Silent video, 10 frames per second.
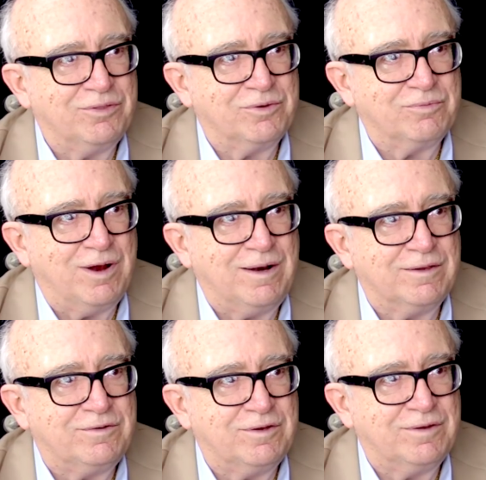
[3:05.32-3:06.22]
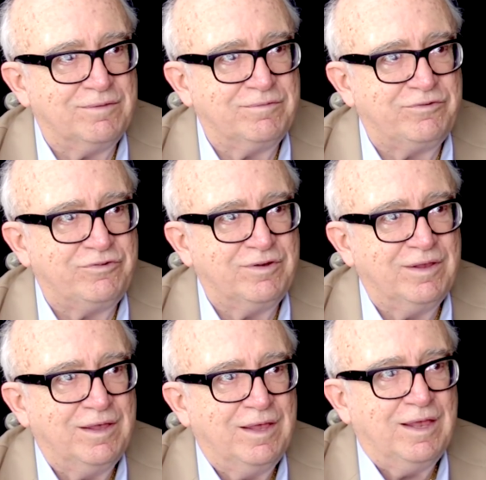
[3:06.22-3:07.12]
other relatives.
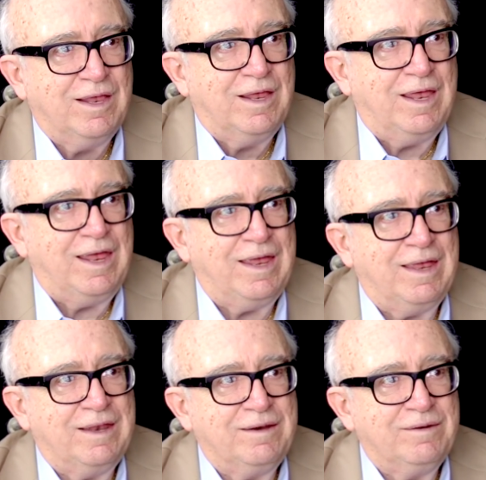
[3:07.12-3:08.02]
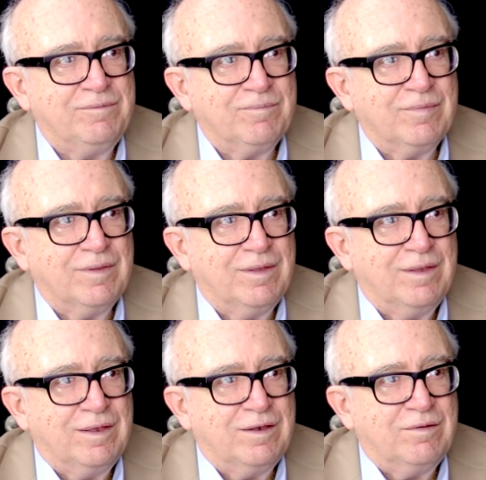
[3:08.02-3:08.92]
And
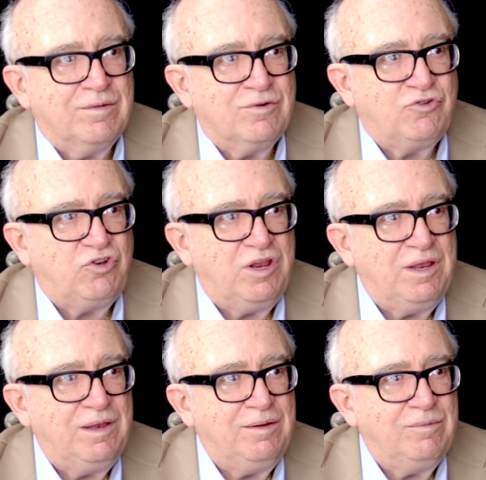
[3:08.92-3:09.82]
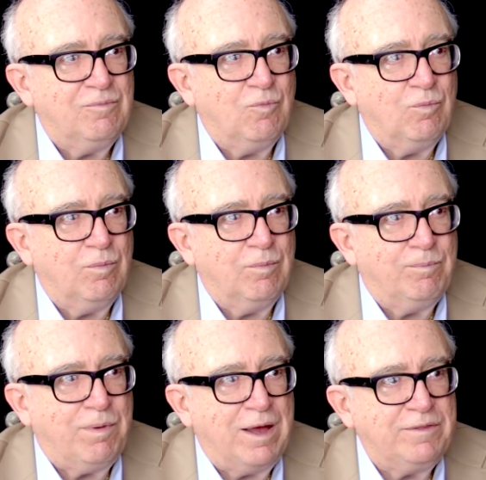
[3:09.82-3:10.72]
she,
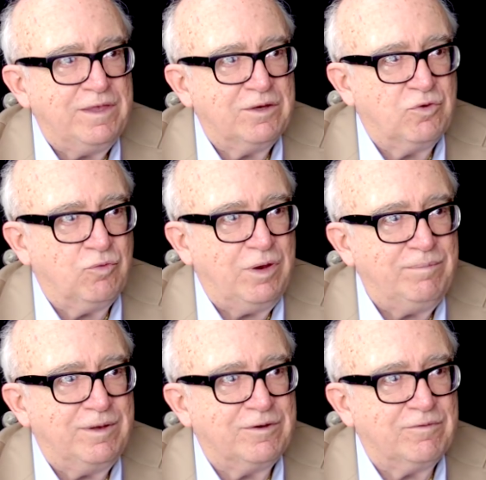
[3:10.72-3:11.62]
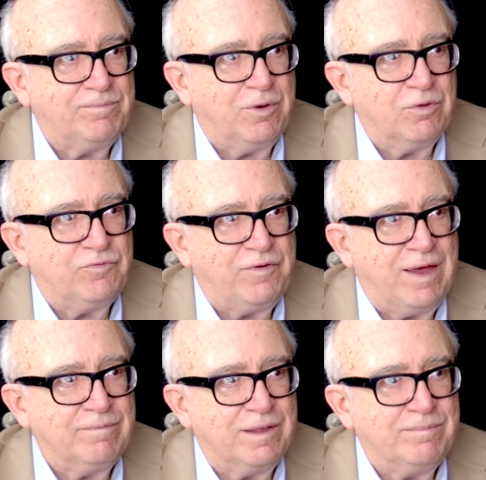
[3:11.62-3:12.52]
by the agreement of both
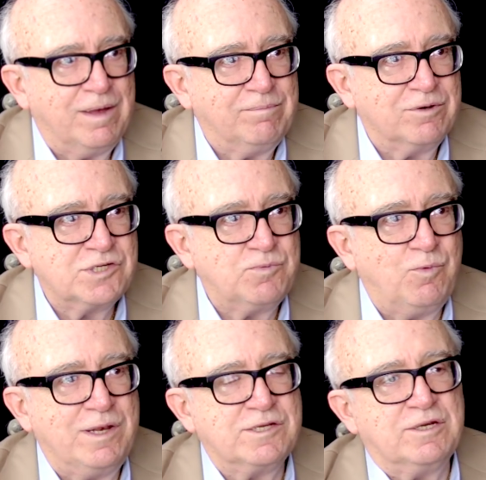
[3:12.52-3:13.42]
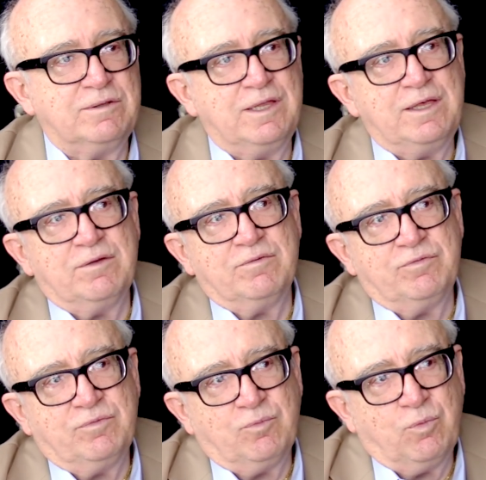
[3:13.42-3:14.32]
family members, went to
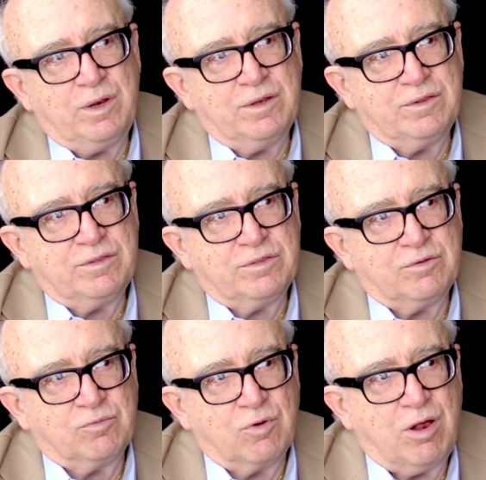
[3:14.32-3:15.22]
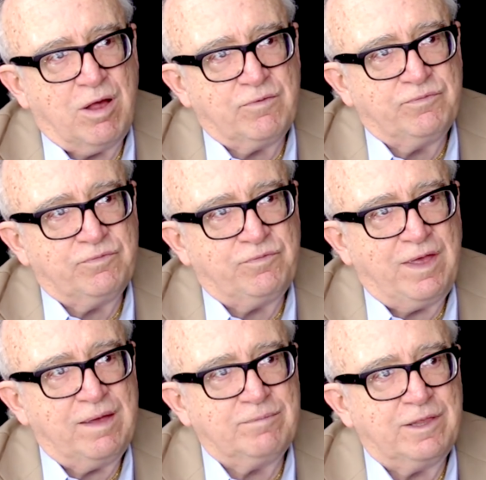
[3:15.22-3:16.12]
live with the Roff
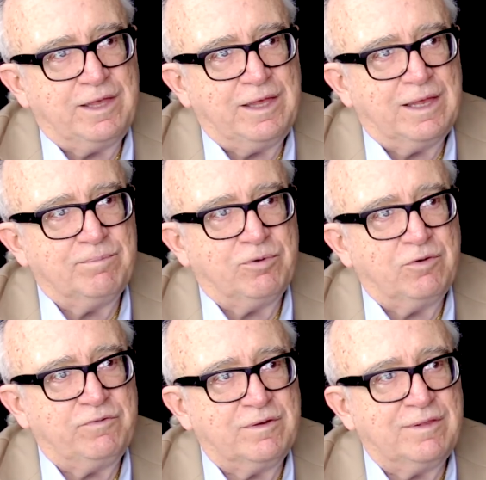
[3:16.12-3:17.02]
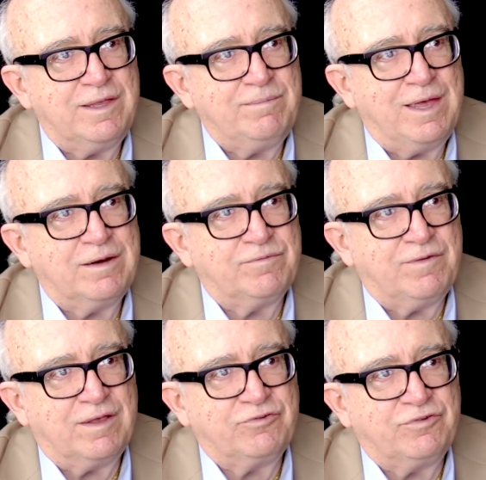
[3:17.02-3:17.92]
family and perfectly
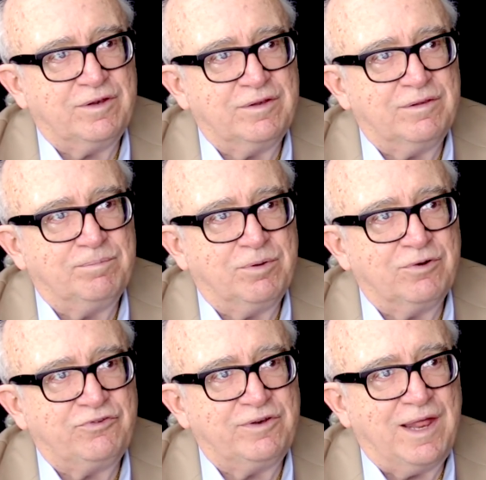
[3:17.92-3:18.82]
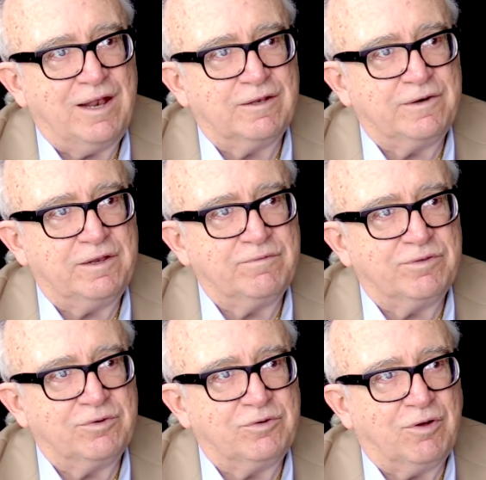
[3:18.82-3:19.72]
manifested the personality
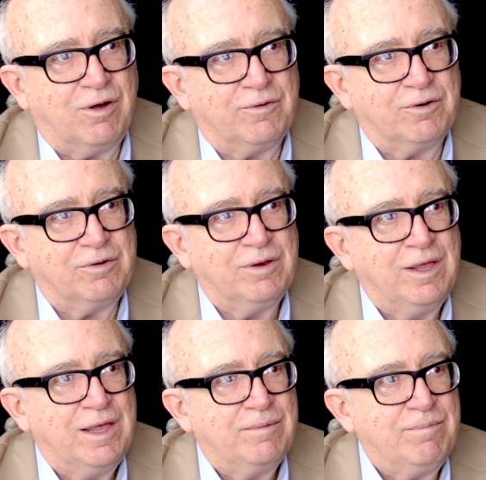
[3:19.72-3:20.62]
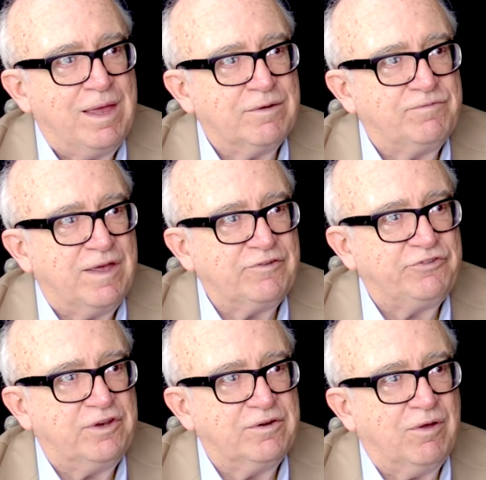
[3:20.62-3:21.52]
of their daughter, mm-hmm.
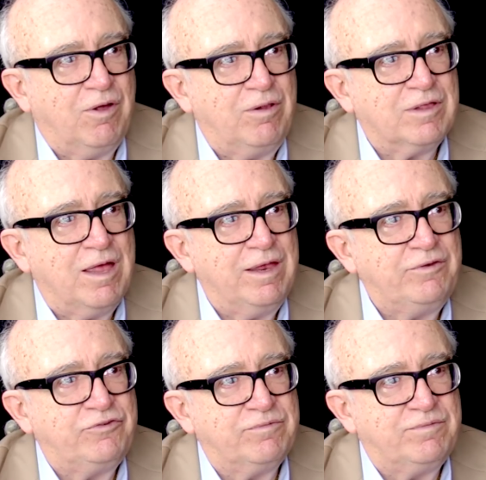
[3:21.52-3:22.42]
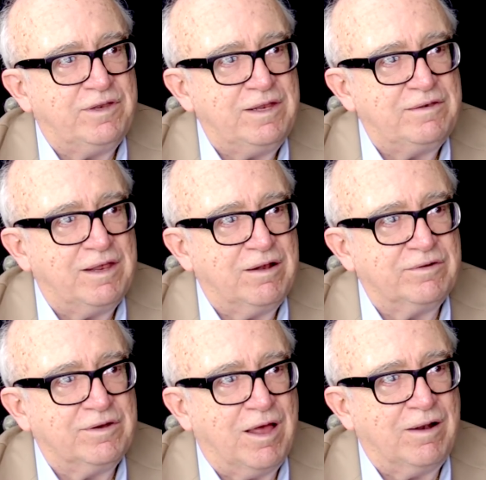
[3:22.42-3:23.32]
manifested all kinds of
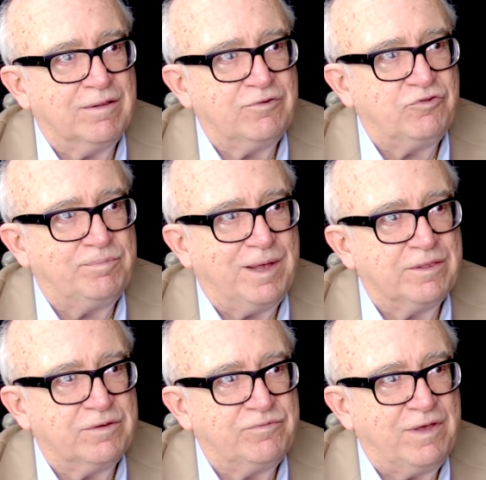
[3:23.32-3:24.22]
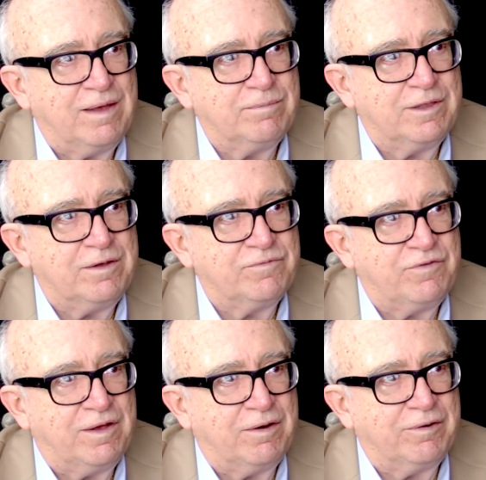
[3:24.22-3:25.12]
detailed knowledge about the family
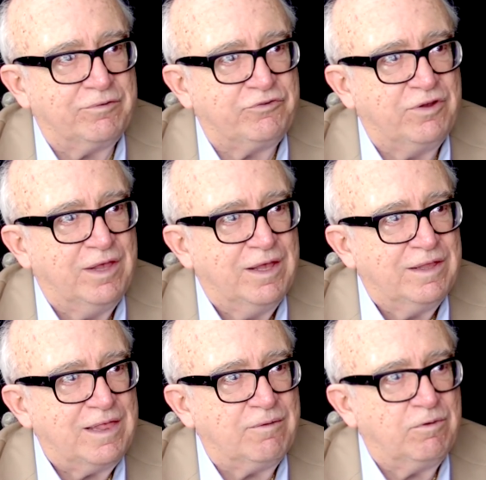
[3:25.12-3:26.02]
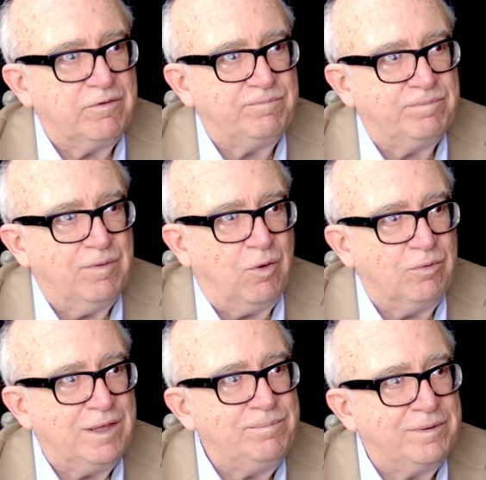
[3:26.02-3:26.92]
affairs that would have
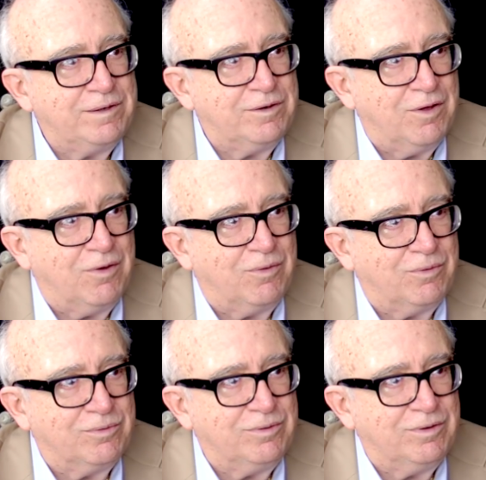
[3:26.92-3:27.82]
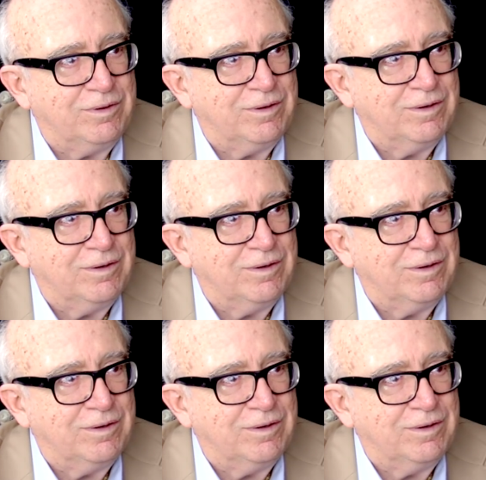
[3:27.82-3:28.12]
only been known